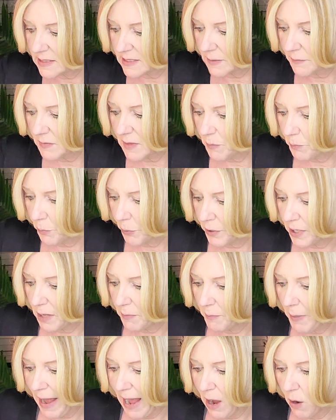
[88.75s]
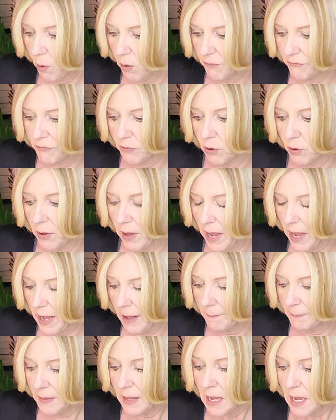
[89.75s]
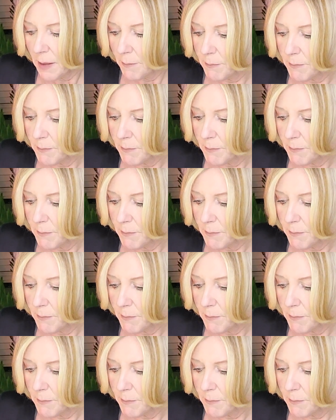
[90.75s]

something pretty powerful, um,